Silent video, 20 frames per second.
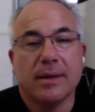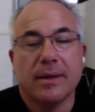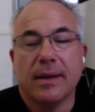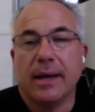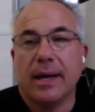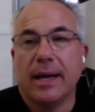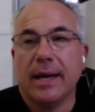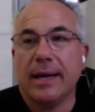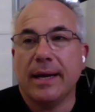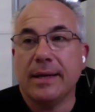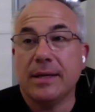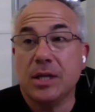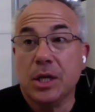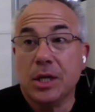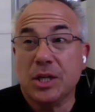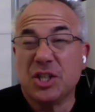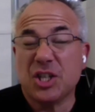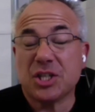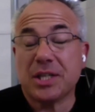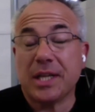And
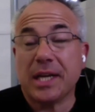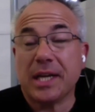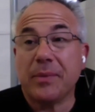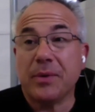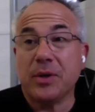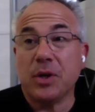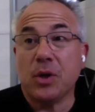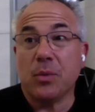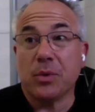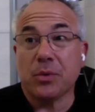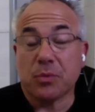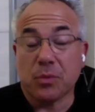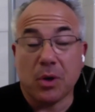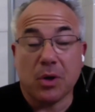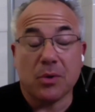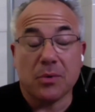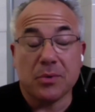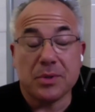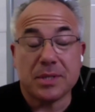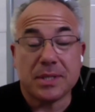just like we know with
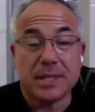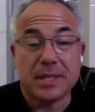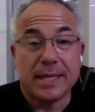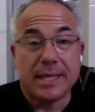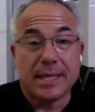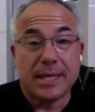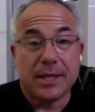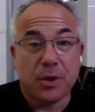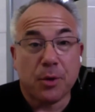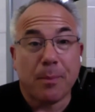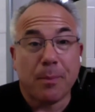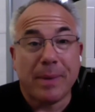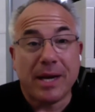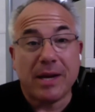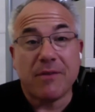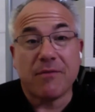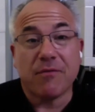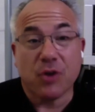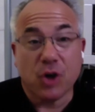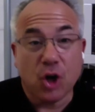roads, they're
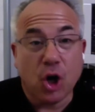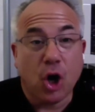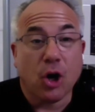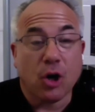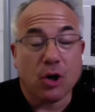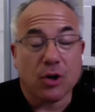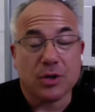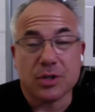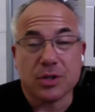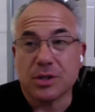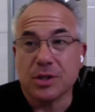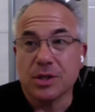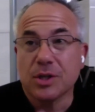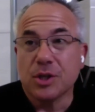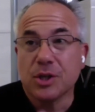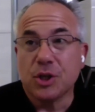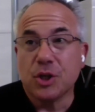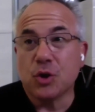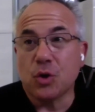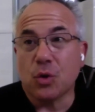made for cars.
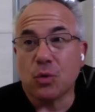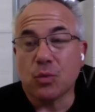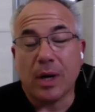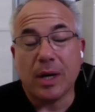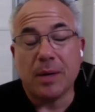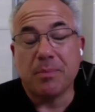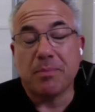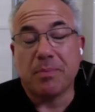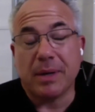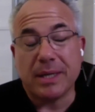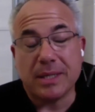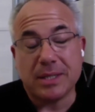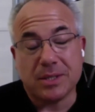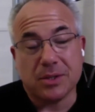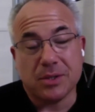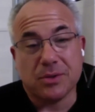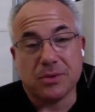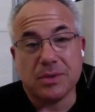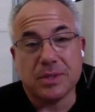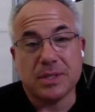You don't ride
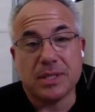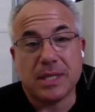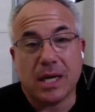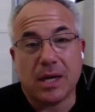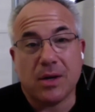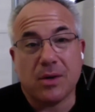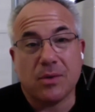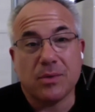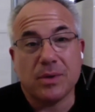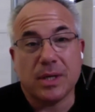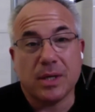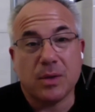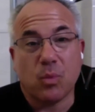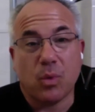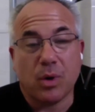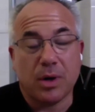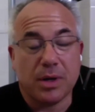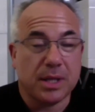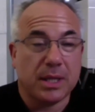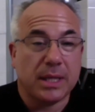bicycles down in
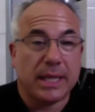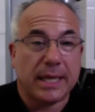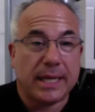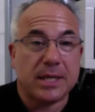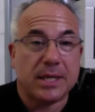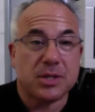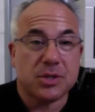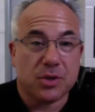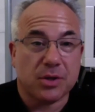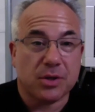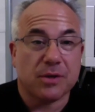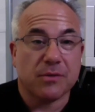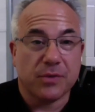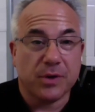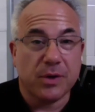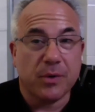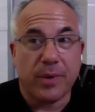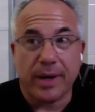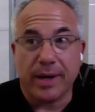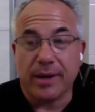one of the lanes on a
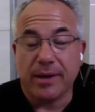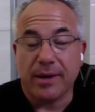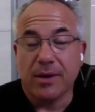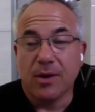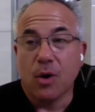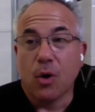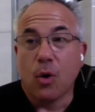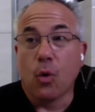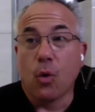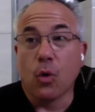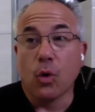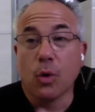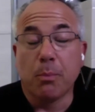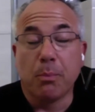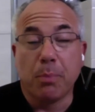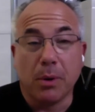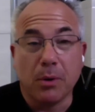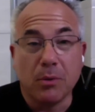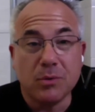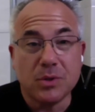freeway, or
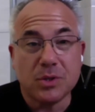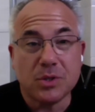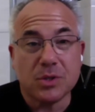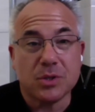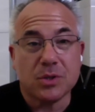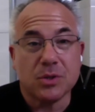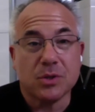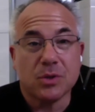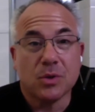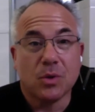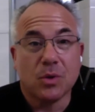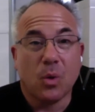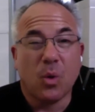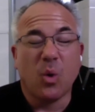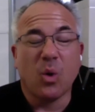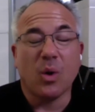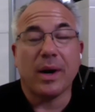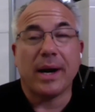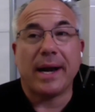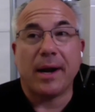boats,
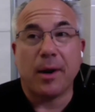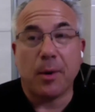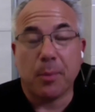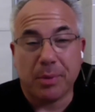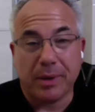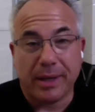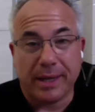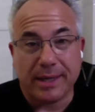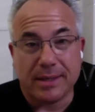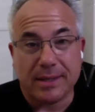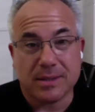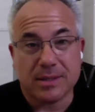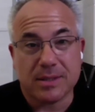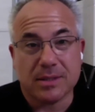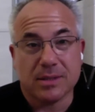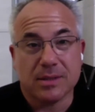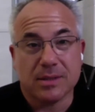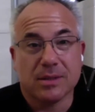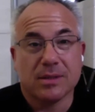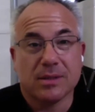or airplanes,
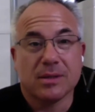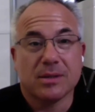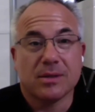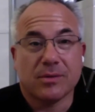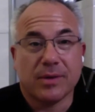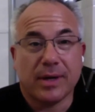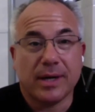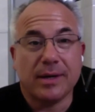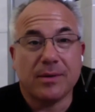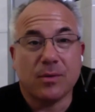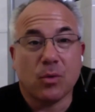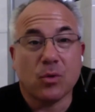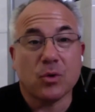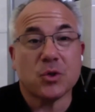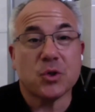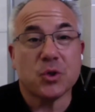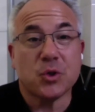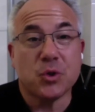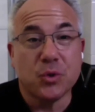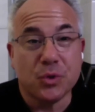right? Or
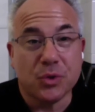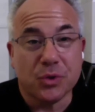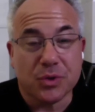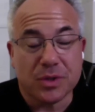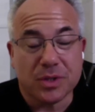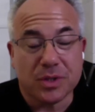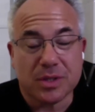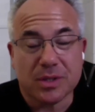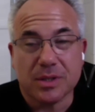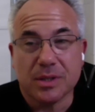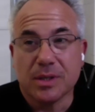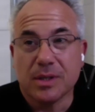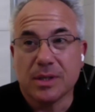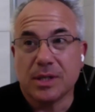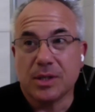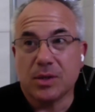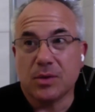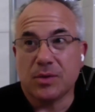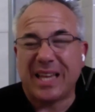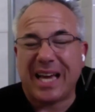scooters.
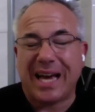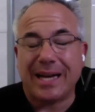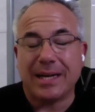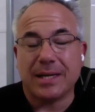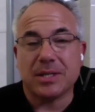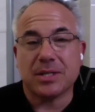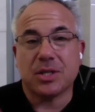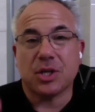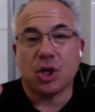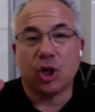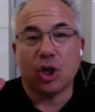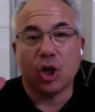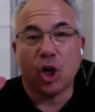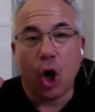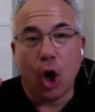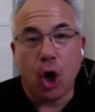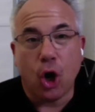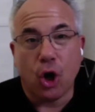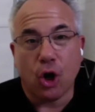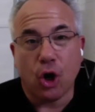That is the
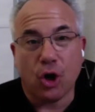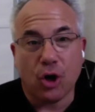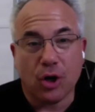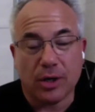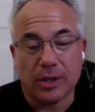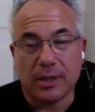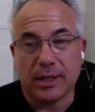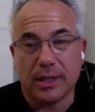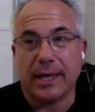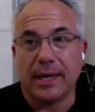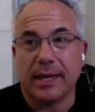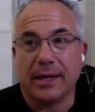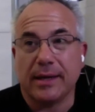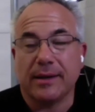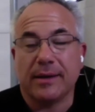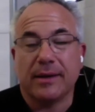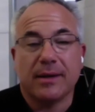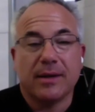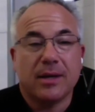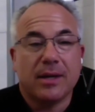car
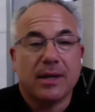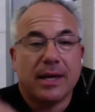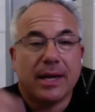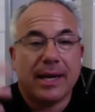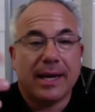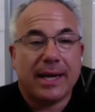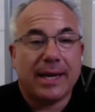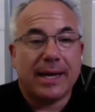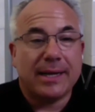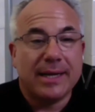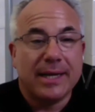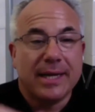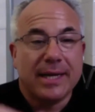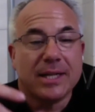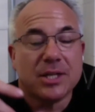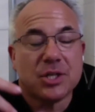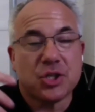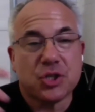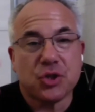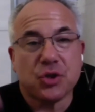lane. And
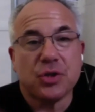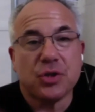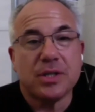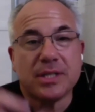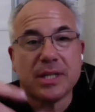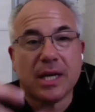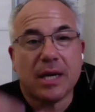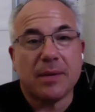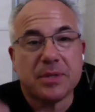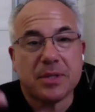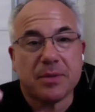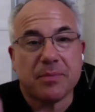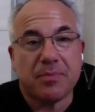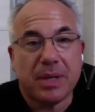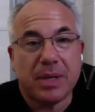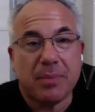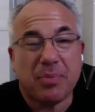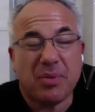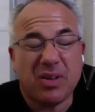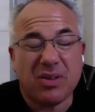certain types of
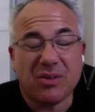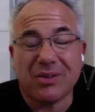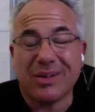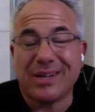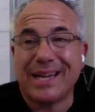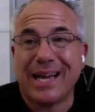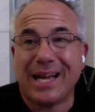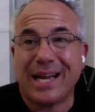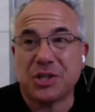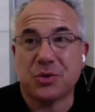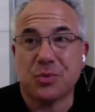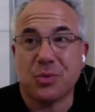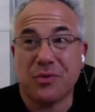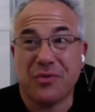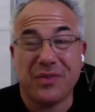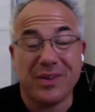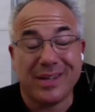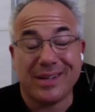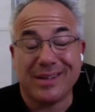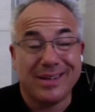people are a natural
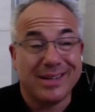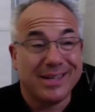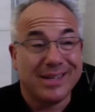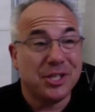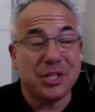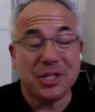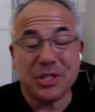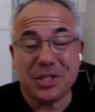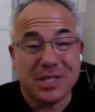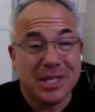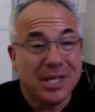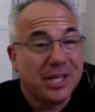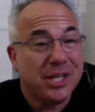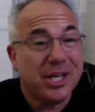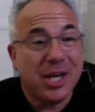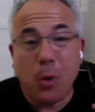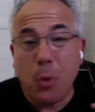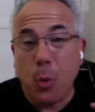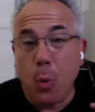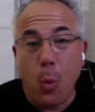fit. You
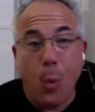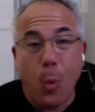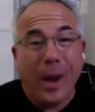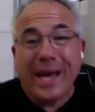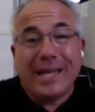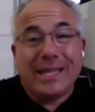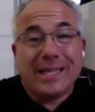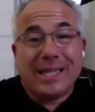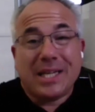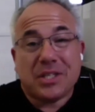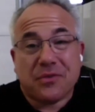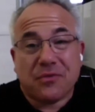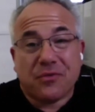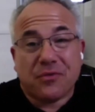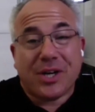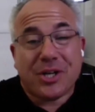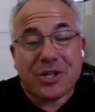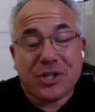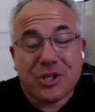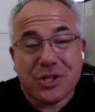got way less
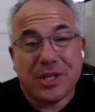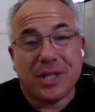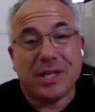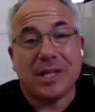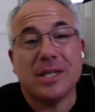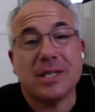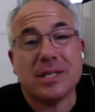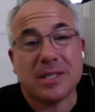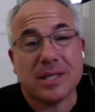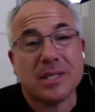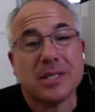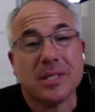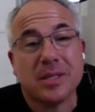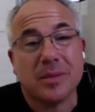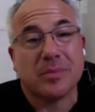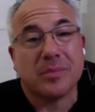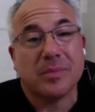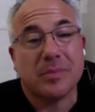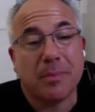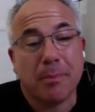friction in the
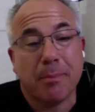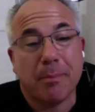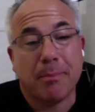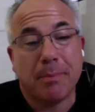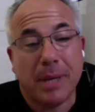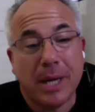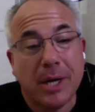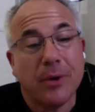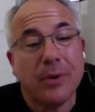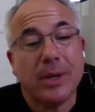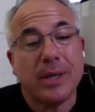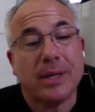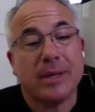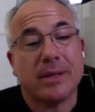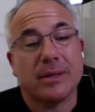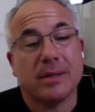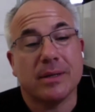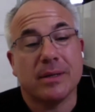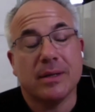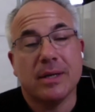system, period. Yeah.
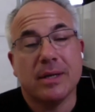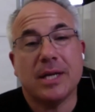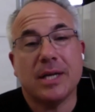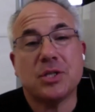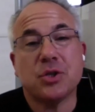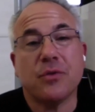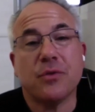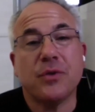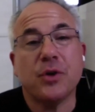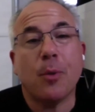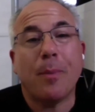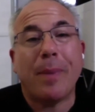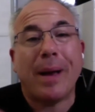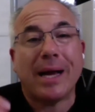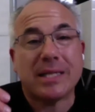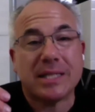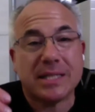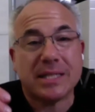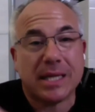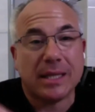And so if you go
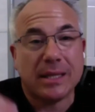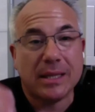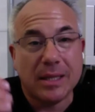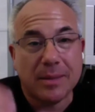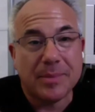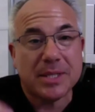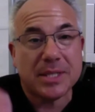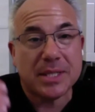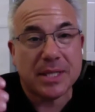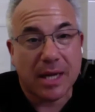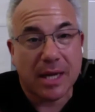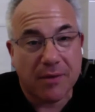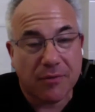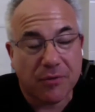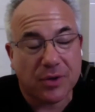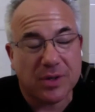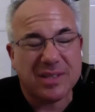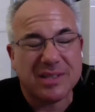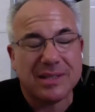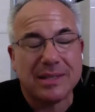back to that limited effort,